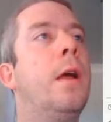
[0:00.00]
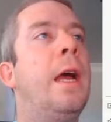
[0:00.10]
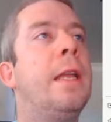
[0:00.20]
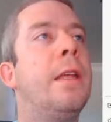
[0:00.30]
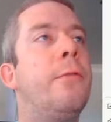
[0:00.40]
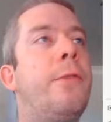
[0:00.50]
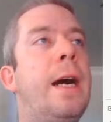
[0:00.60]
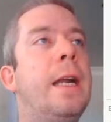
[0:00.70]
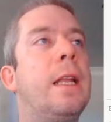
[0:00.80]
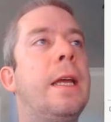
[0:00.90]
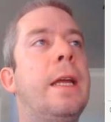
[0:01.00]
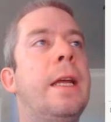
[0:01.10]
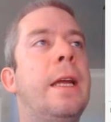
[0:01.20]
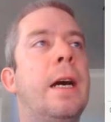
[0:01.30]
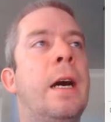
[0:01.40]
And then
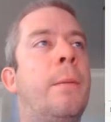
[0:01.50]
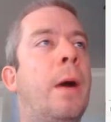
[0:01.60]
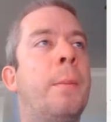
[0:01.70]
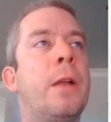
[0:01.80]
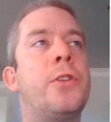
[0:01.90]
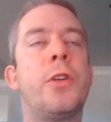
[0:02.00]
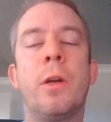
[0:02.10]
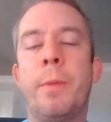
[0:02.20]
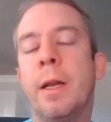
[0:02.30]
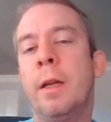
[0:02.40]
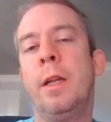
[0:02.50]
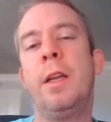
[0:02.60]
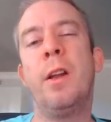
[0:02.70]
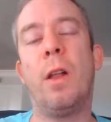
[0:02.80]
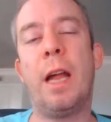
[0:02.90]
finally, I'm not sure, but
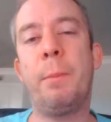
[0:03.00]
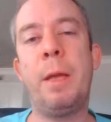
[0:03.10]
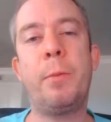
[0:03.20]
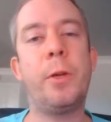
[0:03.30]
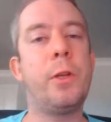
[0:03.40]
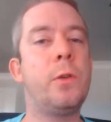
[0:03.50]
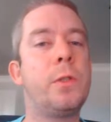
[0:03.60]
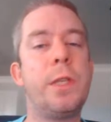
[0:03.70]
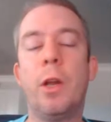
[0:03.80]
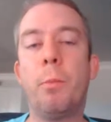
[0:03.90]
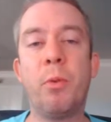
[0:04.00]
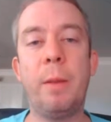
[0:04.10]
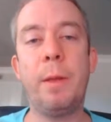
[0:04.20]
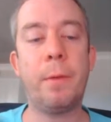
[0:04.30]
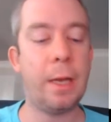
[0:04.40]
a lot of people use
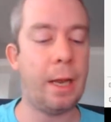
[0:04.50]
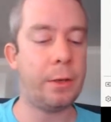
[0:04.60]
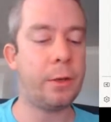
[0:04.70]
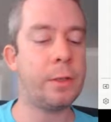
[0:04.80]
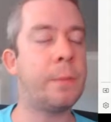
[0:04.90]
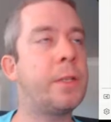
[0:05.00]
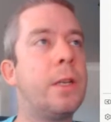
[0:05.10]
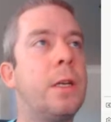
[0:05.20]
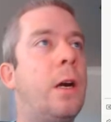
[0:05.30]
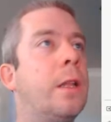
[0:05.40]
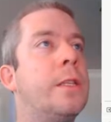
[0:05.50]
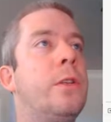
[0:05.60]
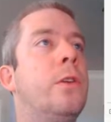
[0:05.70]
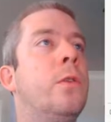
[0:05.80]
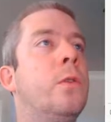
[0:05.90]
premium connectors. I'm just going to call this
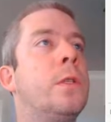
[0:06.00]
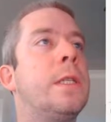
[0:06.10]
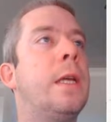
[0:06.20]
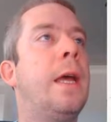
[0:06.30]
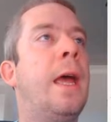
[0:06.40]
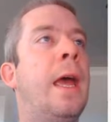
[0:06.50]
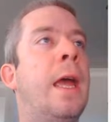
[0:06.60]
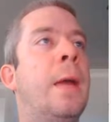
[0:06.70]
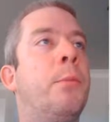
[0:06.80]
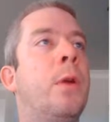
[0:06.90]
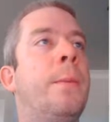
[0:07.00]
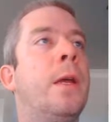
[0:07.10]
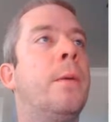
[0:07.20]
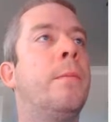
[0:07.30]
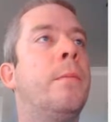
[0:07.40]
use a
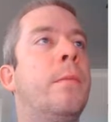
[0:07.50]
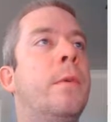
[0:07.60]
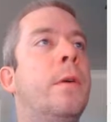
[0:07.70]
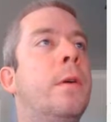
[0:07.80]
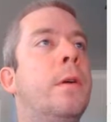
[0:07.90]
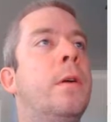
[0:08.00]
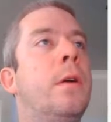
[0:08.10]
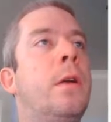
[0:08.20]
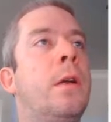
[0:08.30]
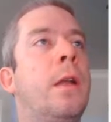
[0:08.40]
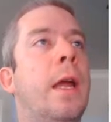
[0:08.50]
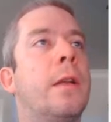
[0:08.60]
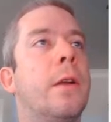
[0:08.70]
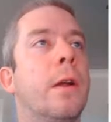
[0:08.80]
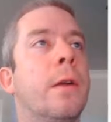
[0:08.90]
premium connector.